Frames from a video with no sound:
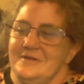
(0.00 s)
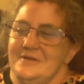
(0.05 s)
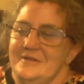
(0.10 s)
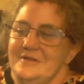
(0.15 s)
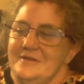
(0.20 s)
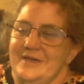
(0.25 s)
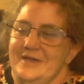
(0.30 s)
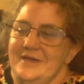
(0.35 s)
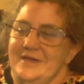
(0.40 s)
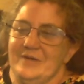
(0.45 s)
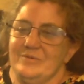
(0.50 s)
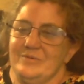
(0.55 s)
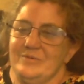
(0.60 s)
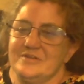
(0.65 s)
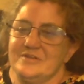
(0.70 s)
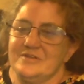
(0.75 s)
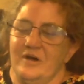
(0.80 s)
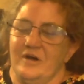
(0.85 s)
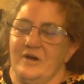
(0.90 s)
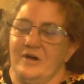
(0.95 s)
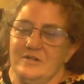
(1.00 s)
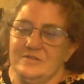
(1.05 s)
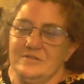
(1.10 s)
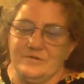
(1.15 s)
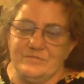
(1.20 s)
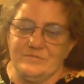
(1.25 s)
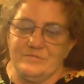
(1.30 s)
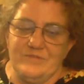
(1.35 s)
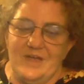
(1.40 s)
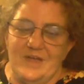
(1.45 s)
and they would call or
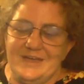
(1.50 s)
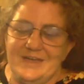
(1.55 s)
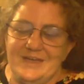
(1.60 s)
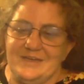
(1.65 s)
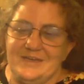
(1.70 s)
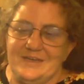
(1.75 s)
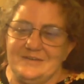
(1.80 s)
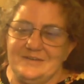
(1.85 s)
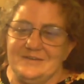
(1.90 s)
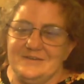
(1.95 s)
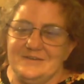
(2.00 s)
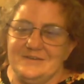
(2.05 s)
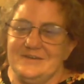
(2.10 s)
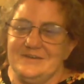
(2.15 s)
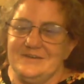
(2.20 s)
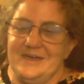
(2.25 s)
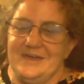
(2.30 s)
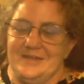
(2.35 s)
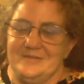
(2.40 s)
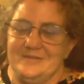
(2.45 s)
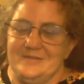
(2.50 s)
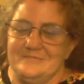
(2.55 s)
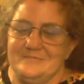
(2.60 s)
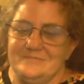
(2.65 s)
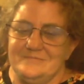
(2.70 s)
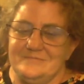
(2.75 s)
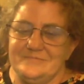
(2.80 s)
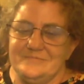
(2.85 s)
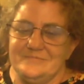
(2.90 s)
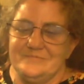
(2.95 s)
write
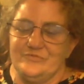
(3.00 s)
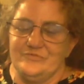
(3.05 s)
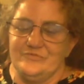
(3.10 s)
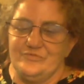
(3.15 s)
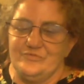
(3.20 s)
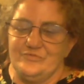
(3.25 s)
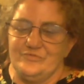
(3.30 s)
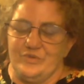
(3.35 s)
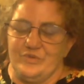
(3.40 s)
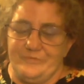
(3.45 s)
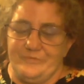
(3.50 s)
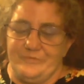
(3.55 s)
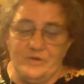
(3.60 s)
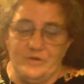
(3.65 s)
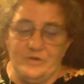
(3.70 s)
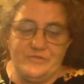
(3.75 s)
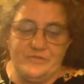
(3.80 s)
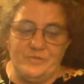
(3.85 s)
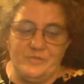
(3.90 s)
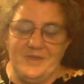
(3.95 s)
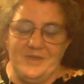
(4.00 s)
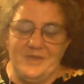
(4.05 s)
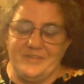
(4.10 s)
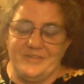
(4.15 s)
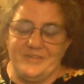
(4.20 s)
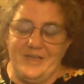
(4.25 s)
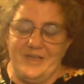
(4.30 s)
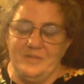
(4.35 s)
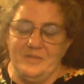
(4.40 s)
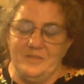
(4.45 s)
and refer to me as
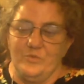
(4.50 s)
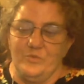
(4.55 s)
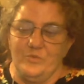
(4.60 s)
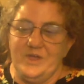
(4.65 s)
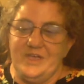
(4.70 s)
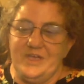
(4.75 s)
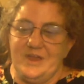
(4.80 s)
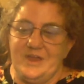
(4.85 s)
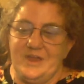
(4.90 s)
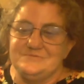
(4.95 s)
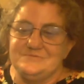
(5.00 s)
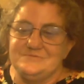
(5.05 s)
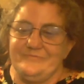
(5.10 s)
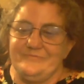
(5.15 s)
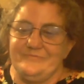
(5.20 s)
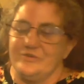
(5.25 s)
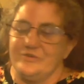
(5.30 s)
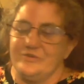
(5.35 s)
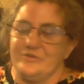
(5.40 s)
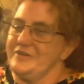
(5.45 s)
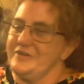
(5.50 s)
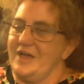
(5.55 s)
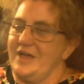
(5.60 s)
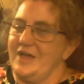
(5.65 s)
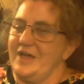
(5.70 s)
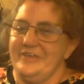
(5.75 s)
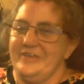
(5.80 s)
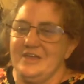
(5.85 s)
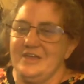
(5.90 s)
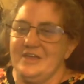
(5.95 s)
Helen Marie. And first thing I
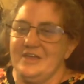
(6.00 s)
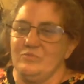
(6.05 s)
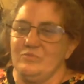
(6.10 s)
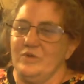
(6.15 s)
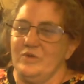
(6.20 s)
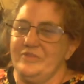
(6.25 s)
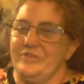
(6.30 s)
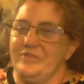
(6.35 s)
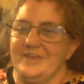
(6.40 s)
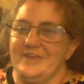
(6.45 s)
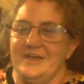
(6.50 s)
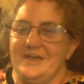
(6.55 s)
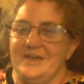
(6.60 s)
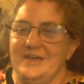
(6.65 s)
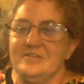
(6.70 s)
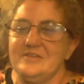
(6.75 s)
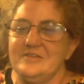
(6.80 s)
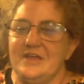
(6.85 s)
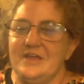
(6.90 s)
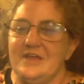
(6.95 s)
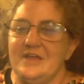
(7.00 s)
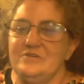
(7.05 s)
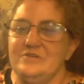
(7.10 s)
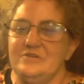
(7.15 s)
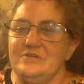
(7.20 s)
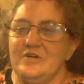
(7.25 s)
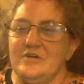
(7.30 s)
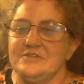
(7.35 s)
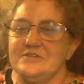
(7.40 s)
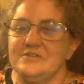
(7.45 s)
think is, what the hell did I do
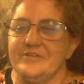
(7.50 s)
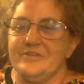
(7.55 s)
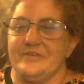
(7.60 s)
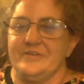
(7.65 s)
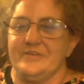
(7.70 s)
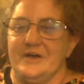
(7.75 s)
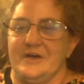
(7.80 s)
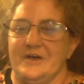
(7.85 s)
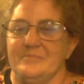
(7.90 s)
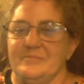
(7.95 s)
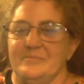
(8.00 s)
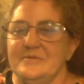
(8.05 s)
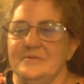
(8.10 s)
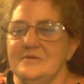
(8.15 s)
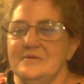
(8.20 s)
wrong this time?